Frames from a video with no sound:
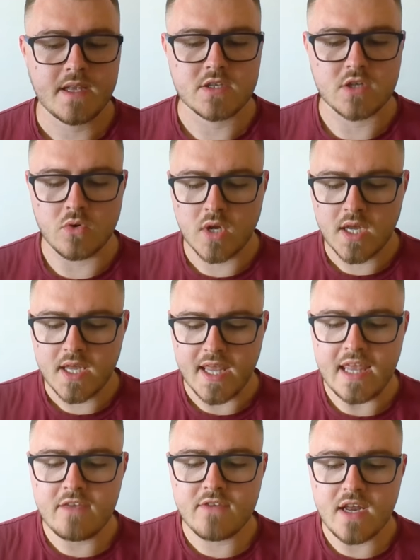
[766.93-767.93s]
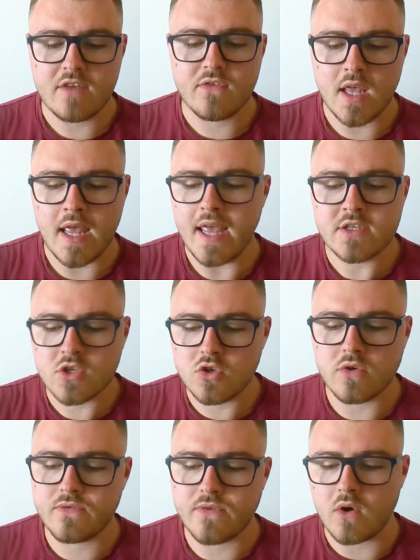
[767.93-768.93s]
So even if it isn't
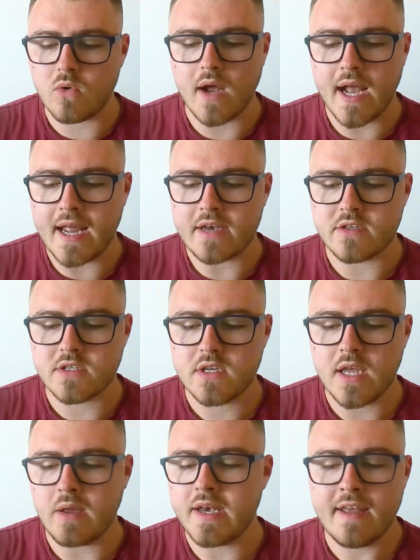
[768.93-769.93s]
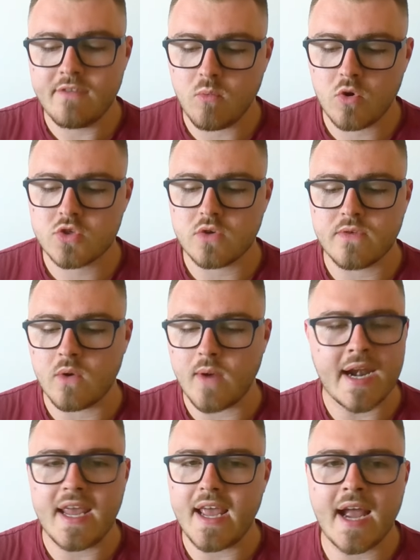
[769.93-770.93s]
your fault and it never was your fault,
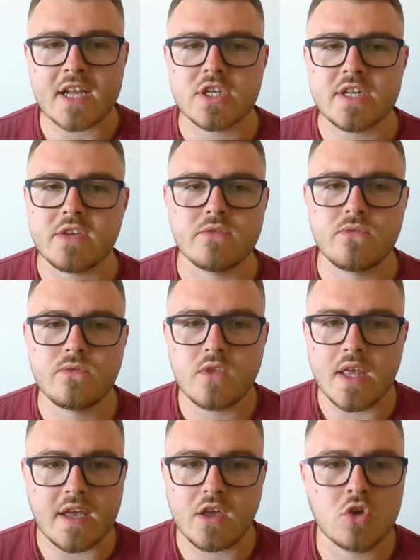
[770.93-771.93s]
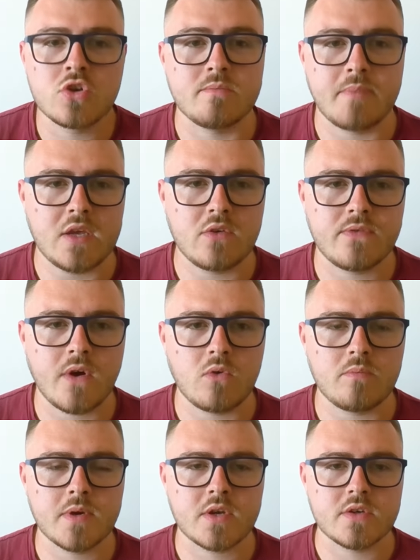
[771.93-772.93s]
and it couldn't be your
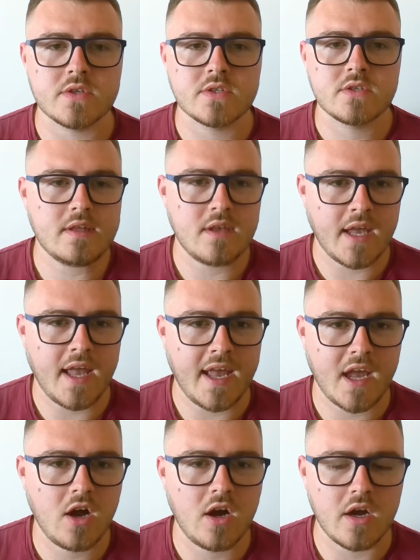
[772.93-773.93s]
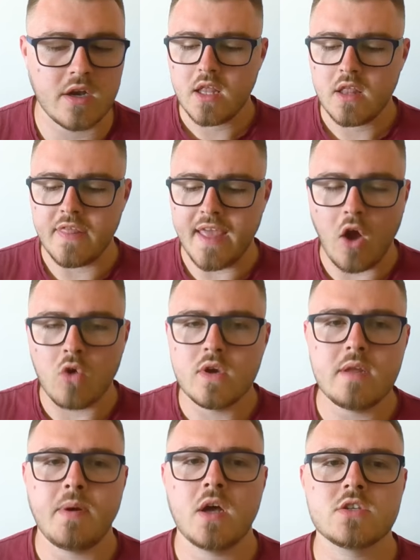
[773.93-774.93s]
fault because it can't, the
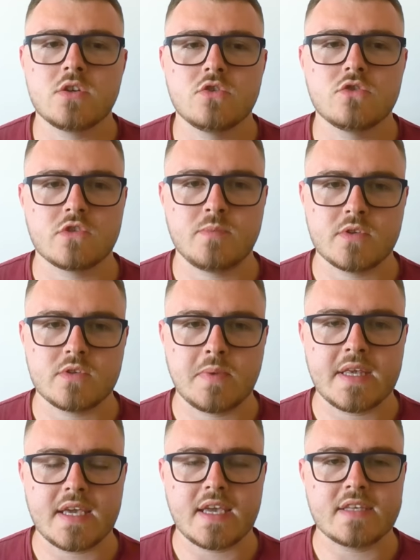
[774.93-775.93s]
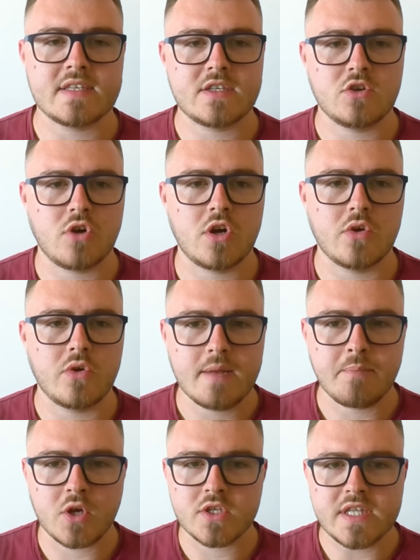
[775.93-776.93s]
only person whose responsibility it is your own,
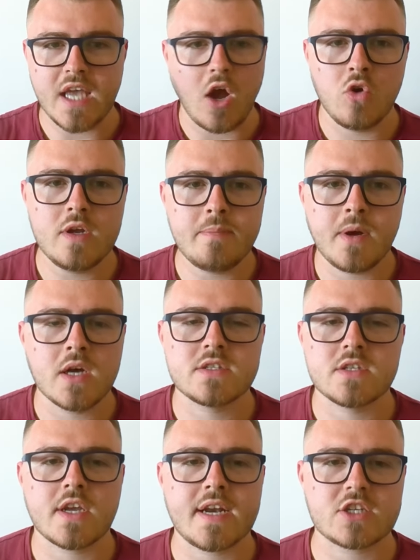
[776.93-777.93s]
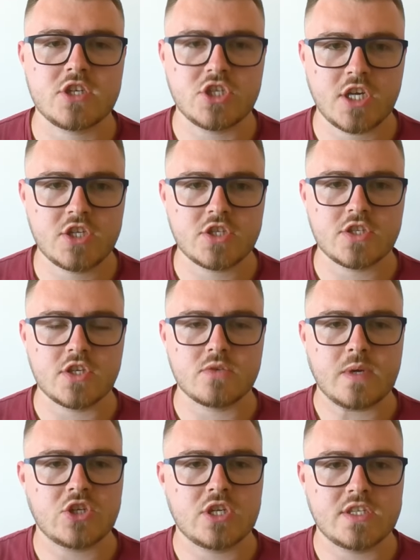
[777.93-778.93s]
because the only person that can actually change the
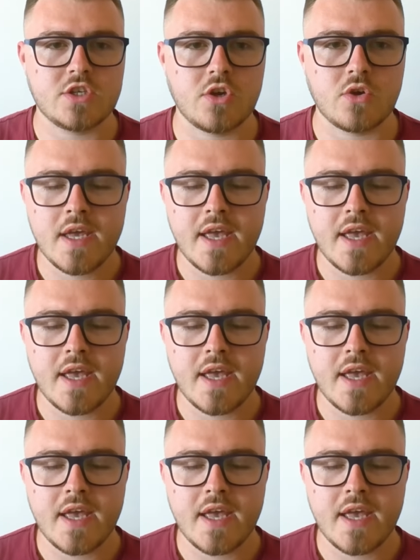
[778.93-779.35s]
situation is you.